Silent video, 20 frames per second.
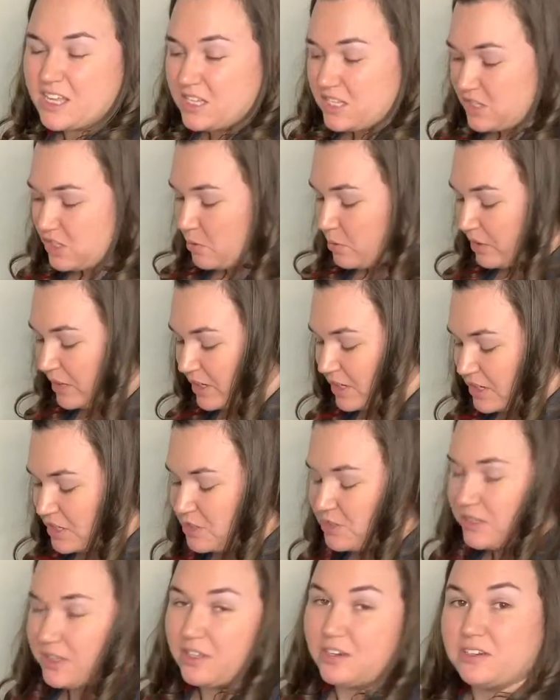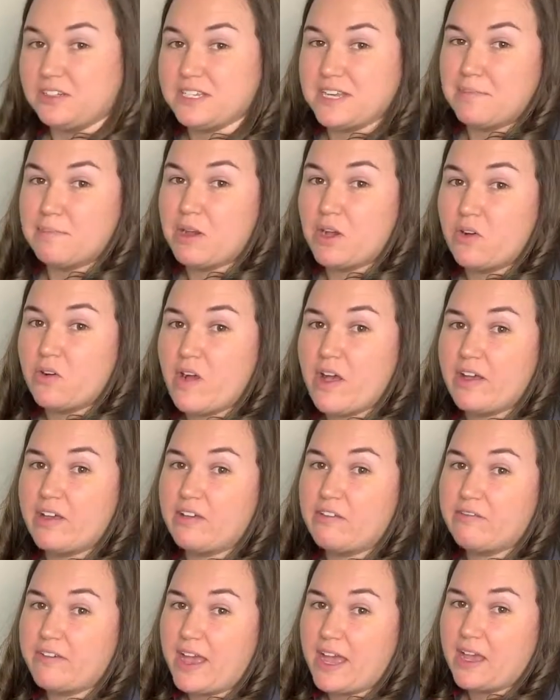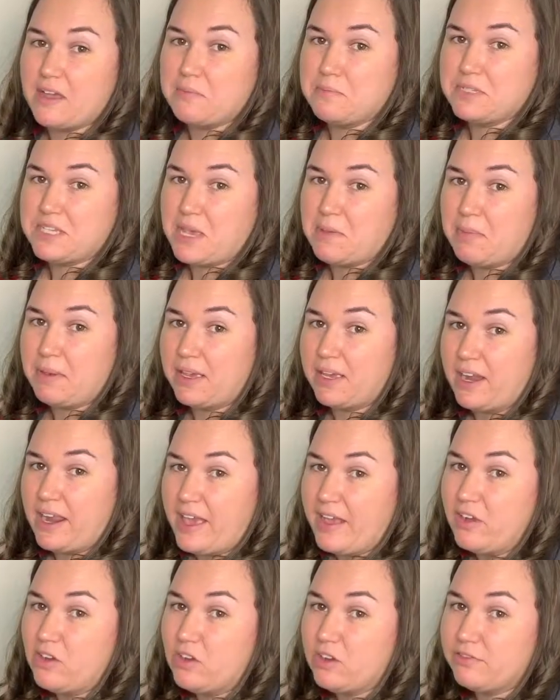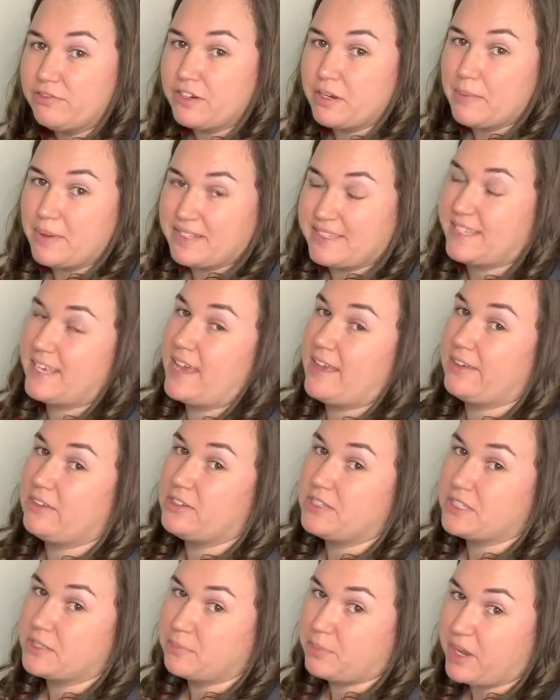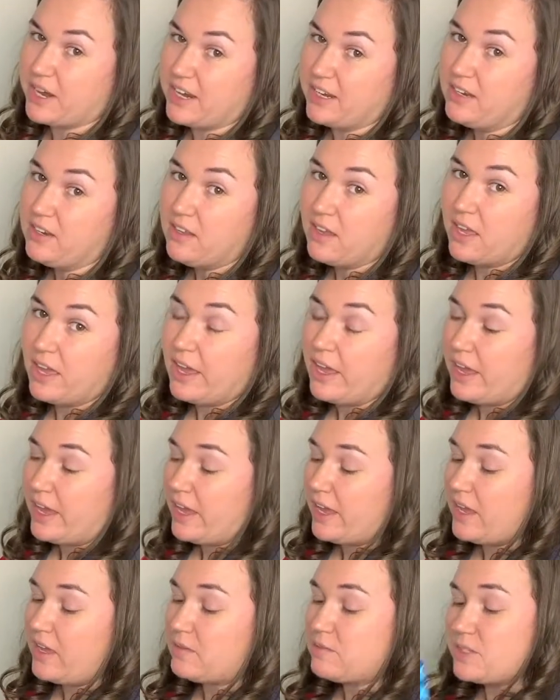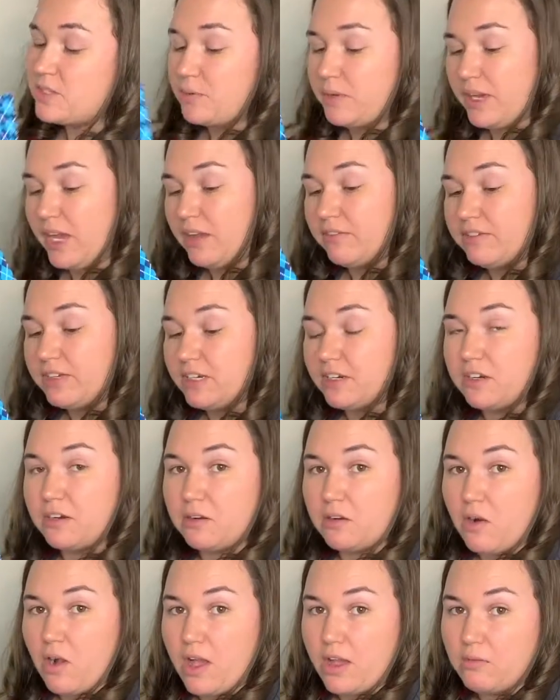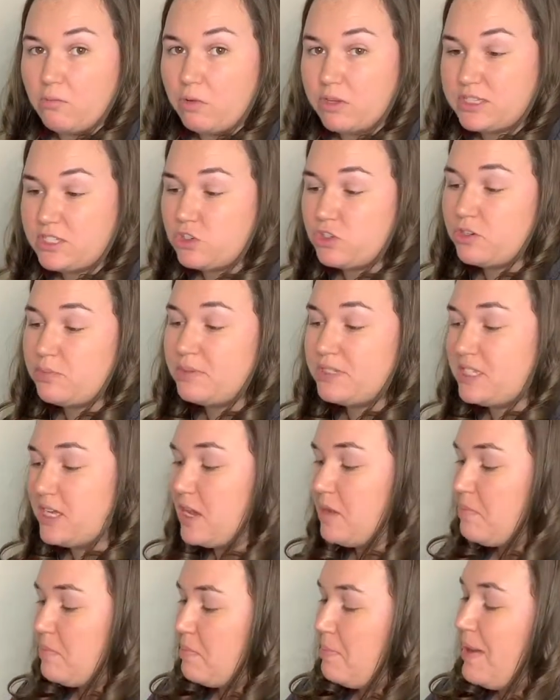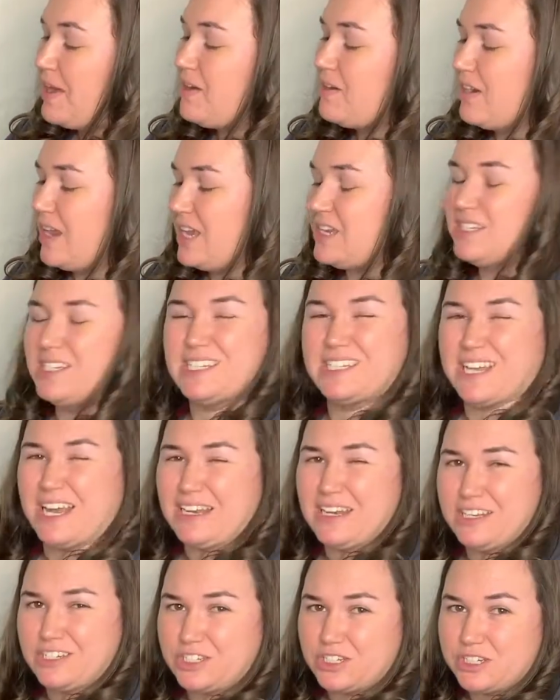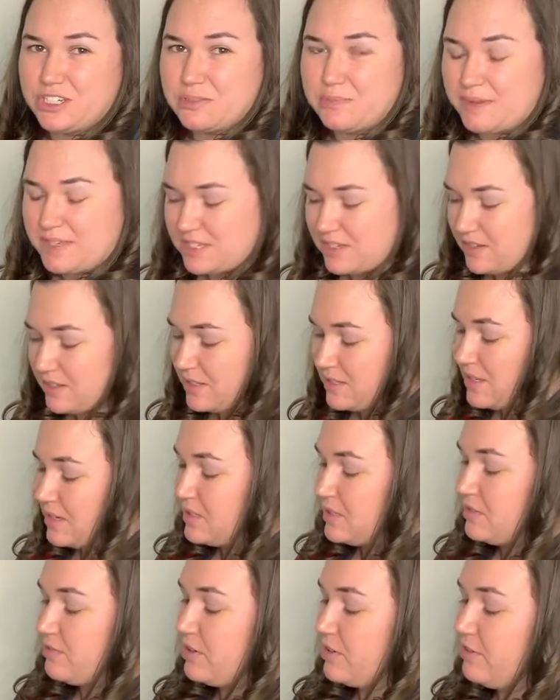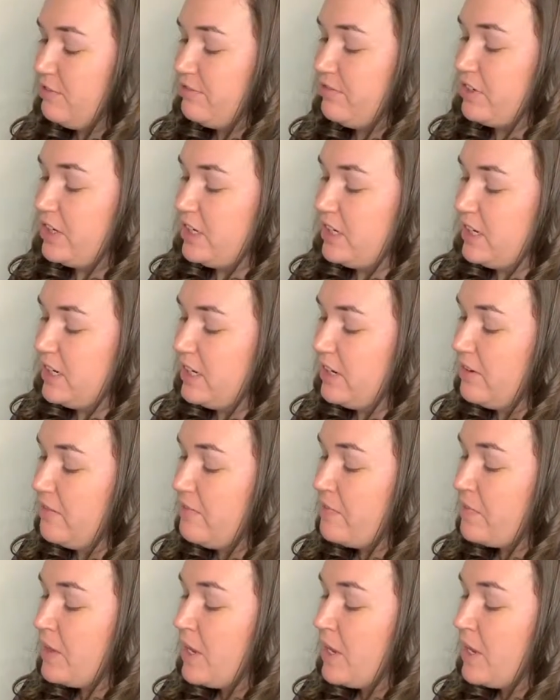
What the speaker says: So we're going to do a little demo of taping an ankle for a basic ankle sprain. So we have here one strip of tape, about 8 to 10 inches based on the size of her foot here.